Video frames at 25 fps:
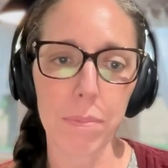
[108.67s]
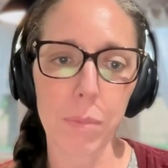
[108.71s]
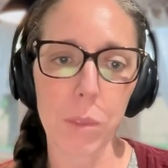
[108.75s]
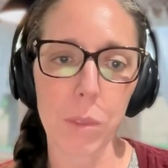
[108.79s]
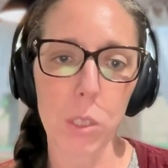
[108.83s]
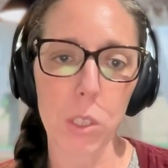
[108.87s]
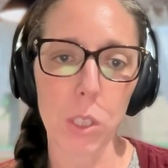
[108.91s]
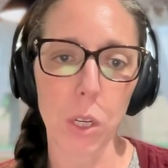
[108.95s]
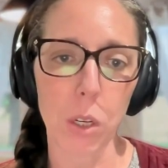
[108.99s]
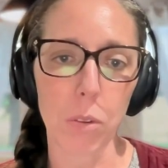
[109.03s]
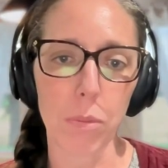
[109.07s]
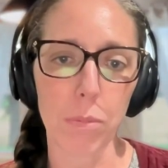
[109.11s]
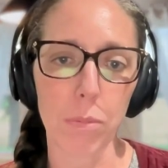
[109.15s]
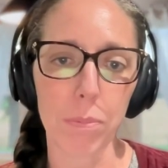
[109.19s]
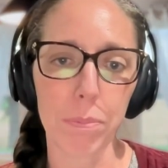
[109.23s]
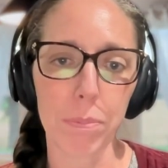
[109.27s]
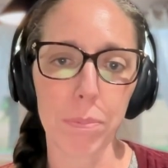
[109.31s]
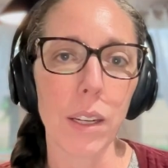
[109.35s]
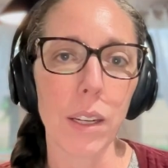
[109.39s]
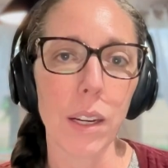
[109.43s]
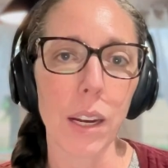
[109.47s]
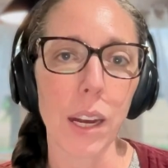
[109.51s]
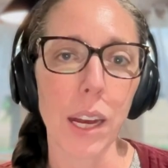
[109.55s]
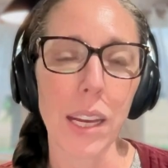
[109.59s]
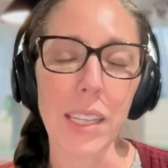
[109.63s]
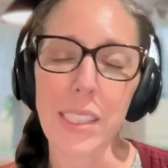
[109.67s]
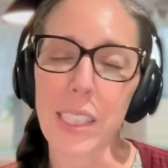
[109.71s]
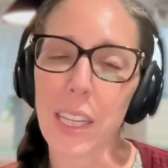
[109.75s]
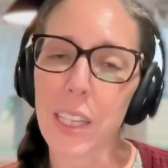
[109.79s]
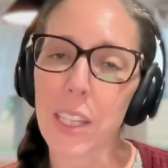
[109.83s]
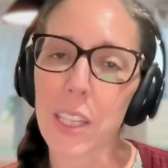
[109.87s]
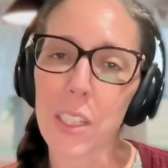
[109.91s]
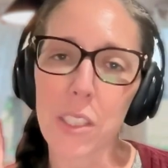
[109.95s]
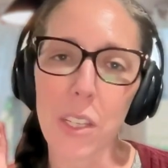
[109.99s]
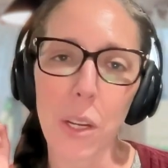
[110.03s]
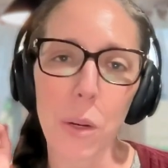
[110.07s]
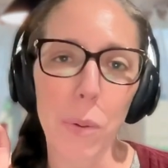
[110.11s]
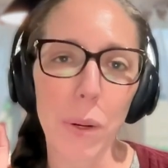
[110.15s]
So I said
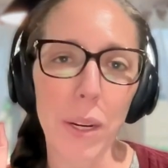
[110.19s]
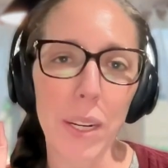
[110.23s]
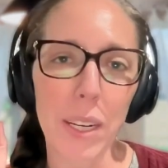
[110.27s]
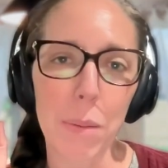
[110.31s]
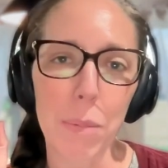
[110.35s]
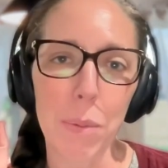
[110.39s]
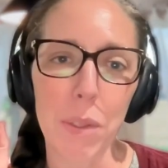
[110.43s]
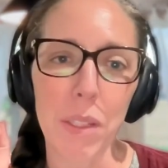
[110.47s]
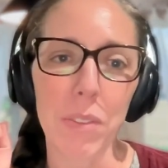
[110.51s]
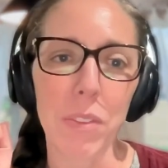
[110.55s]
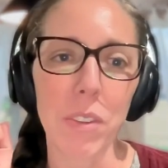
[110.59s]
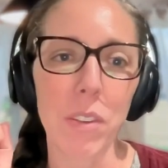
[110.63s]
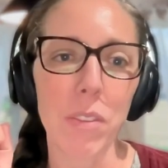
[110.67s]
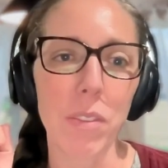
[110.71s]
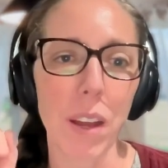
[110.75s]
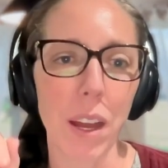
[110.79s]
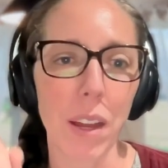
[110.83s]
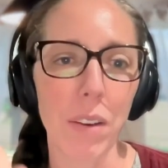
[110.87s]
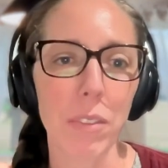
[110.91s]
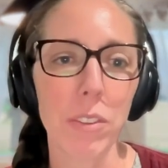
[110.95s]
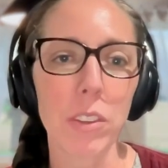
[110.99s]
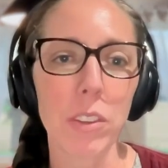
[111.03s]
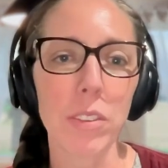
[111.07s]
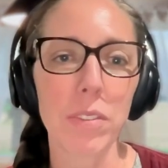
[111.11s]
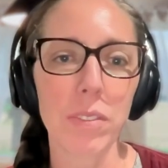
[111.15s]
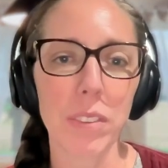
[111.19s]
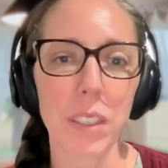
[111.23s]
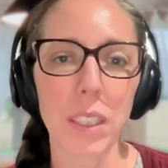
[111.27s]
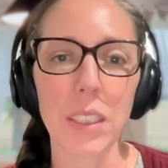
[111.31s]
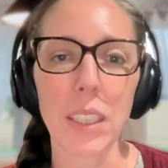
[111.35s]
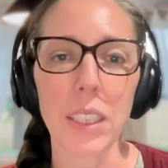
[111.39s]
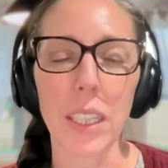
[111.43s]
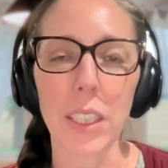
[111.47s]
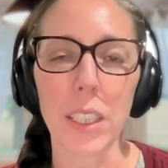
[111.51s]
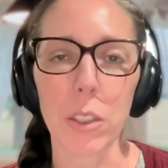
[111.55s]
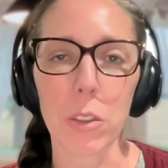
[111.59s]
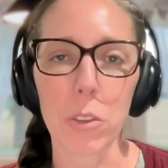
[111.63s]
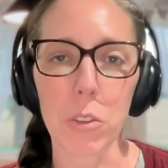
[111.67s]
this already, but if you've ever felt
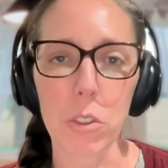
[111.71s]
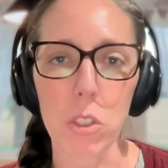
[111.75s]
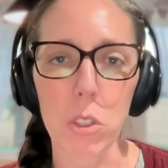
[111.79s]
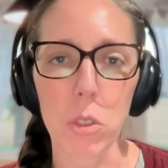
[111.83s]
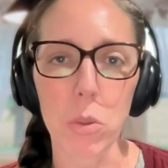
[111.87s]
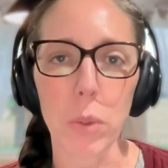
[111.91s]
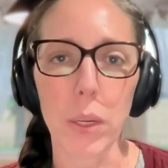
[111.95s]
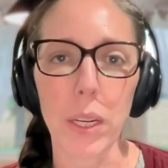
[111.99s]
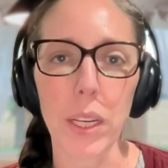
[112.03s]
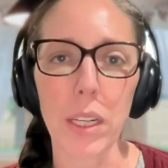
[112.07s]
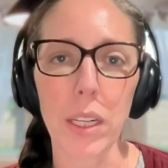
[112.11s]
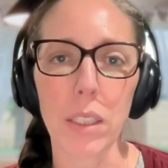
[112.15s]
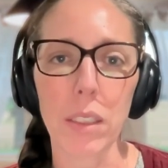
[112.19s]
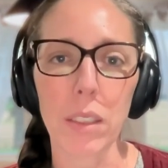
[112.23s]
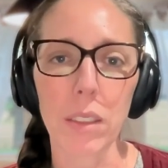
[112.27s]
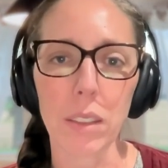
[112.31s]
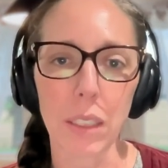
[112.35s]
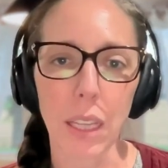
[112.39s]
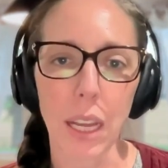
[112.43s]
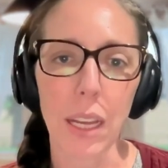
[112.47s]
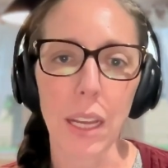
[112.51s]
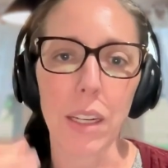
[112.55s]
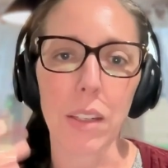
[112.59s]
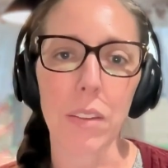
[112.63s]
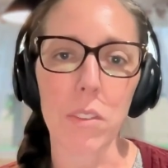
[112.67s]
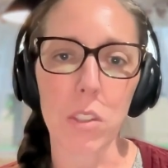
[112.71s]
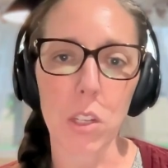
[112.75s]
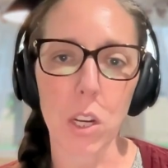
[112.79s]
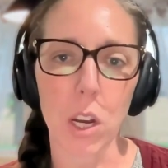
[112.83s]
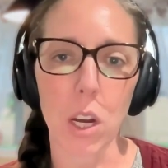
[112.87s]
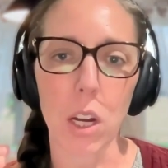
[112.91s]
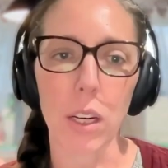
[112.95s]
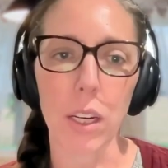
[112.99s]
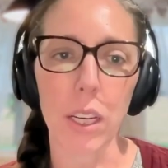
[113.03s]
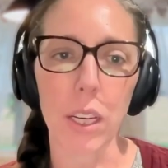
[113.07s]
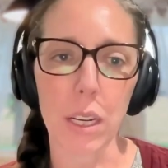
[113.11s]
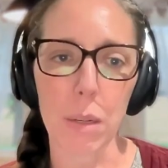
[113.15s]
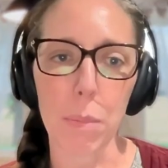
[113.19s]
like you're doing a lot of
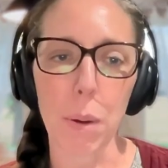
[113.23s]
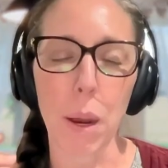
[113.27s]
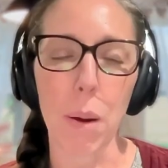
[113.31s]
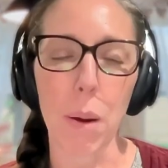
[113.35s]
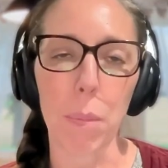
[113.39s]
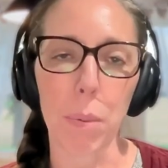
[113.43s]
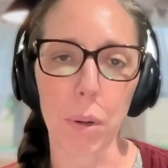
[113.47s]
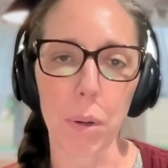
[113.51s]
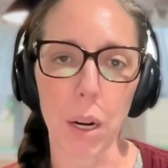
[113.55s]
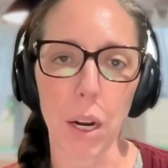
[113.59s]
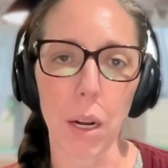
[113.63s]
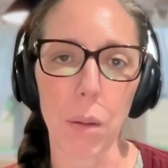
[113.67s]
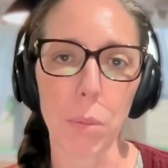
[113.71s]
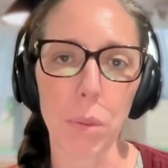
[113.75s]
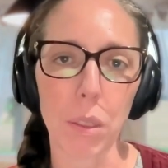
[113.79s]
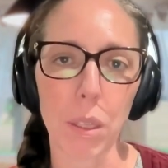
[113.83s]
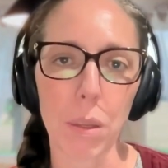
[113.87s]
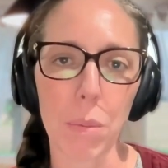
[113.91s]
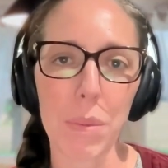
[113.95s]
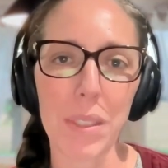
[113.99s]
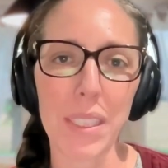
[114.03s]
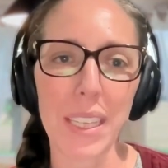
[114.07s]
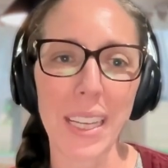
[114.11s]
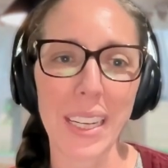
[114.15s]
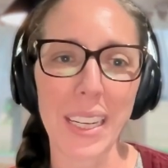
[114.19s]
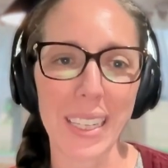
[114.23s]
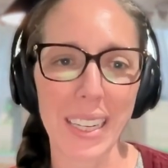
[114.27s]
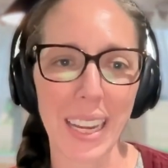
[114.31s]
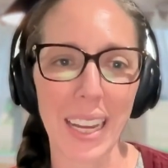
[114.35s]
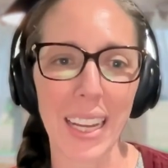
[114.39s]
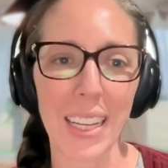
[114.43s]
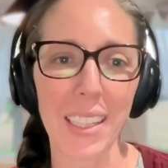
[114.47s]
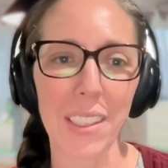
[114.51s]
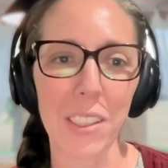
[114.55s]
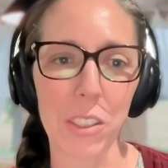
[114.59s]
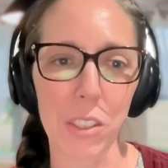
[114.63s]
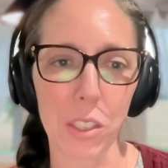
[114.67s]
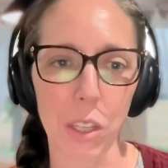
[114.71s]
talking about problems and
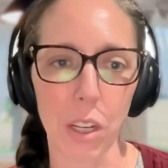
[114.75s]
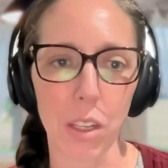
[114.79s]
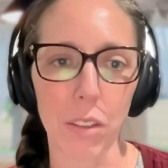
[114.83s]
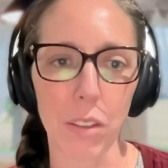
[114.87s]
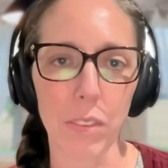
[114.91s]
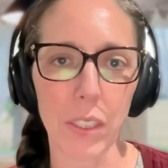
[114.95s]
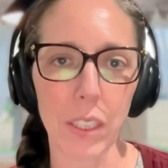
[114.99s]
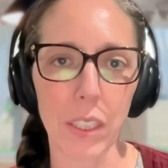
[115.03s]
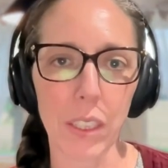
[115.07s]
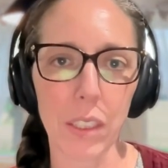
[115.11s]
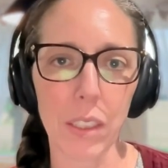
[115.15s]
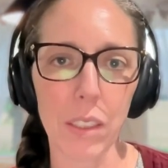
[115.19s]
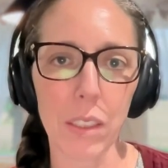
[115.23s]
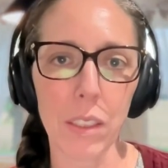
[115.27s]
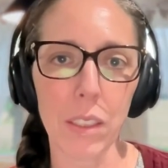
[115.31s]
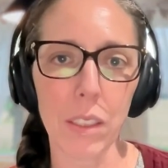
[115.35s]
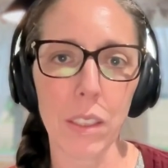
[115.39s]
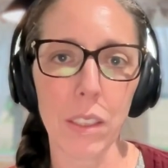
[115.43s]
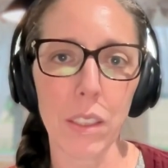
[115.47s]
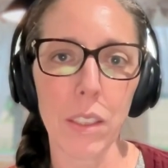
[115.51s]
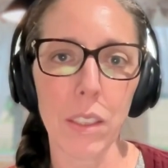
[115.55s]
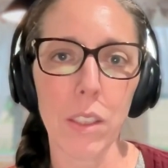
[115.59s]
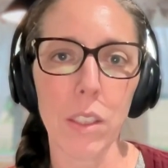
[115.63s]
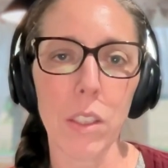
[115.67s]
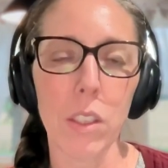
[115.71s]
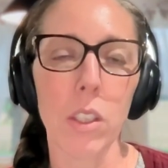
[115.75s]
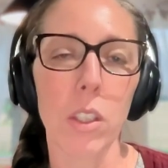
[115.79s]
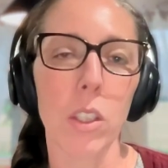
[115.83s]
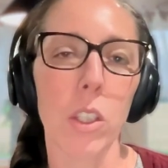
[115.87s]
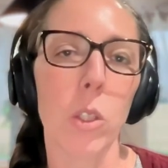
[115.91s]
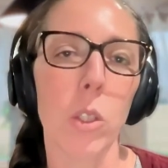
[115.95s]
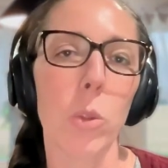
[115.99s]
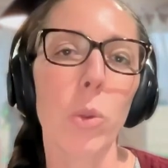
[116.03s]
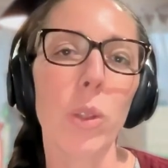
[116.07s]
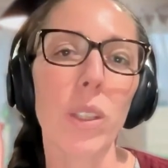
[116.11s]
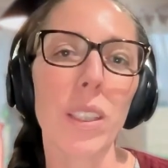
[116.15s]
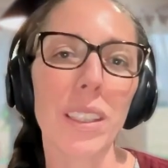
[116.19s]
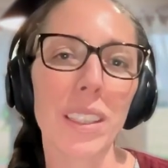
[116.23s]
not solving,
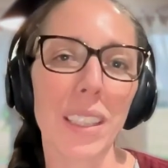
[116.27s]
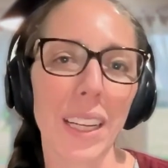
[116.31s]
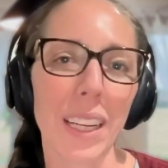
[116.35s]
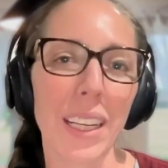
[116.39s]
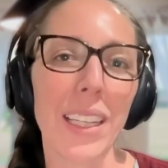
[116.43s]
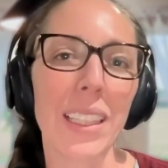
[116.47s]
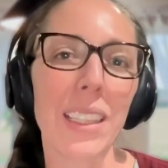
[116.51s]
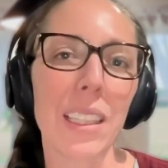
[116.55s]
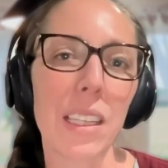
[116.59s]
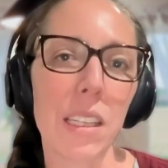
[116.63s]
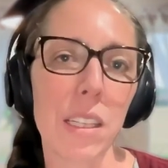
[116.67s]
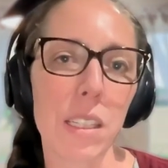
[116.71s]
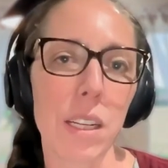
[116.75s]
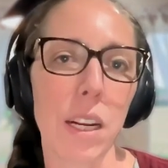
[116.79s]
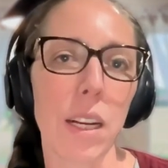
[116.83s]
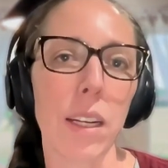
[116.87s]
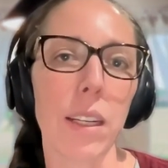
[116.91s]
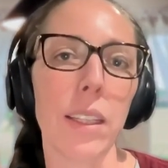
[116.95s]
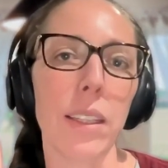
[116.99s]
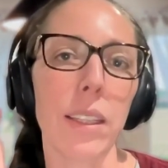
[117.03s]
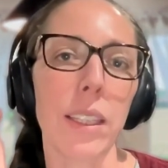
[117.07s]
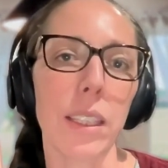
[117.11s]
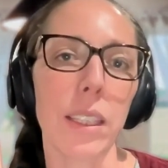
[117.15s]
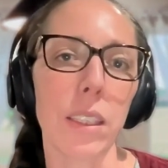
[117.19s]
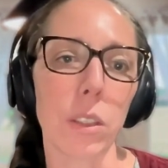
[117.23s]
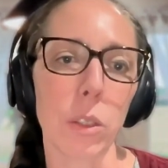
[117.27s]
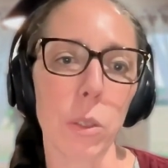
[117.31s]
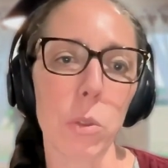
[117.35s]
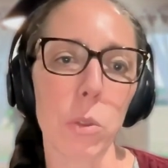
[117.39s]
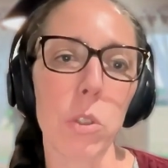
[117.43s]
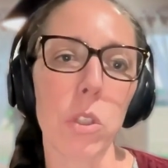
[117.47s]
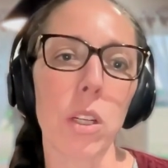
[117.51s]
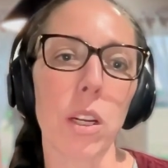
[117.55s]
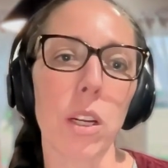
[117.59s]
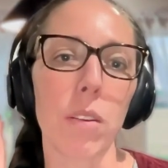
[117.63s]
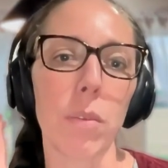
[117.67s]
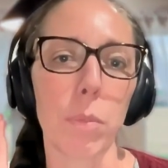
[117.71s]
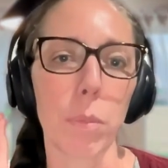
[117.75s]
you are likely stuck in the
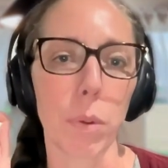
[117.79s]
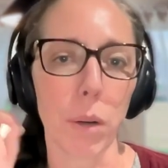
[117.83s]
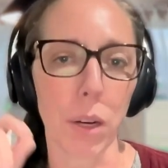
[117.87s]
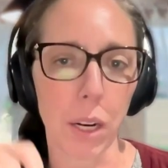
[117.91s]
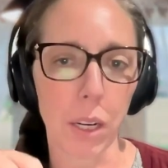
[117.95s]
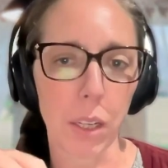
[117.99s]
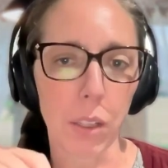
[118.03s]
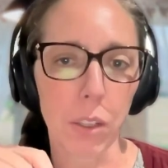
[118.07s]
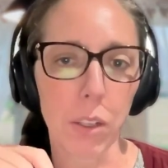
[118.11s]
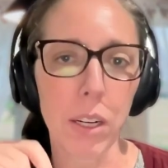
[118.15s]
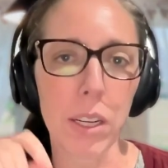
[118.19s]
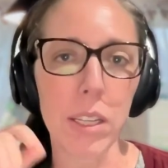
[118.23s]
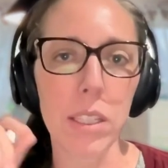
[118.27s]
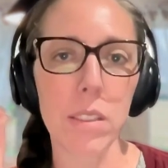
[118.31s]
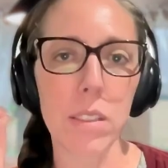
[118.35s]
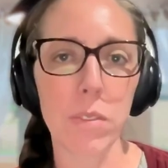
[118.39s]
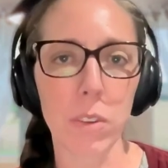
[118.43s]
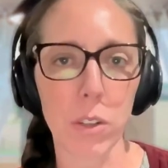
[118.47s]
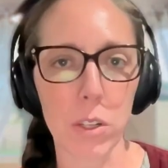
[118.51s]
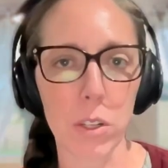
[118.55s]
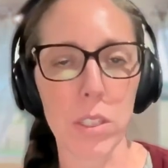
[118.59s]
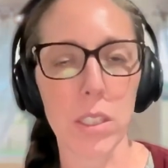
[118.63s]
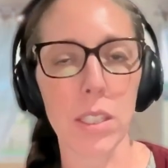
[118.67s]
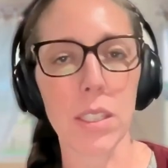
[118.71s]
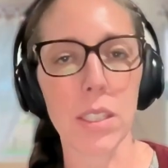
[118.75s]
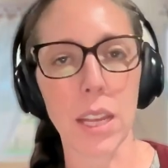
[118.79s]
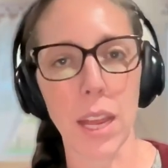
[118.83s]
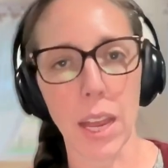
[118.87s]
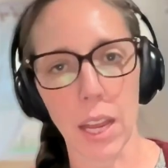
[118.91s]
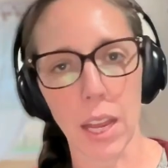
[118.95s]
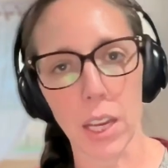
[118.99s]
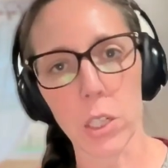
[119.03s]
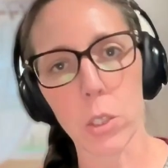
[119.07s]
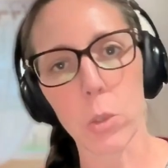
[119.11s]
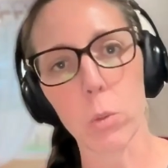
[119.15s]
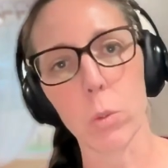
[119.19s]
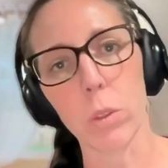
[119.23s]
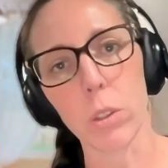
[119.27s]
illusion of progress versus
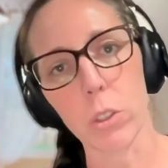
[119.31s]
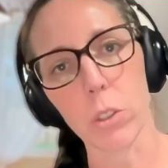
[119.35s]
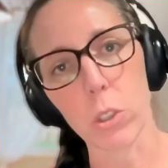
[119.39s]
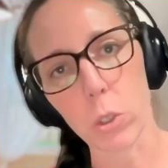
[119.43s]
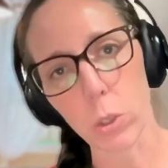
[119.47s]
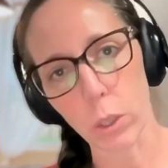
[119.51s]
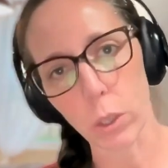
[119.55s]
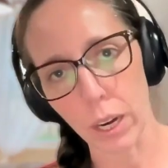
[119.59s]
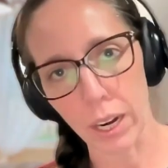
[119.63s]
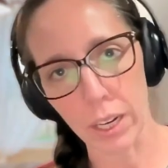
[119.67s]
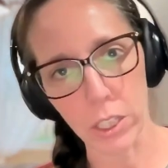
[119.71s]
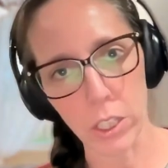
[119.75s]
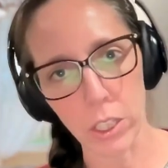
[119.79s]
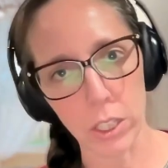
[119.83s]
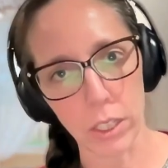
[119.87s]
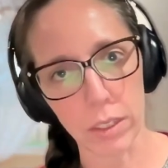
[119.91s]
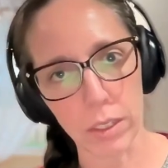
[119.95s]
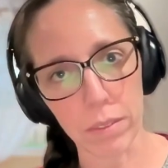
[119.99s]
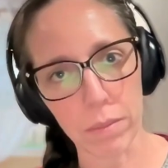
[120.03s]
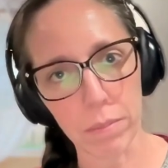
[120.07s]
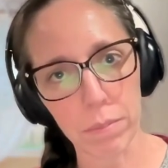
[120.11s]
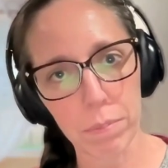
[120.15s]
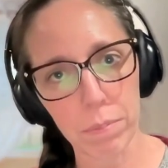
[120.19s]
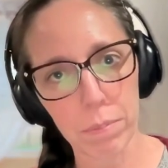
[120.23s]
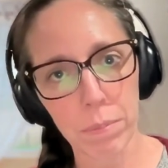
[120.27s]
actual traction.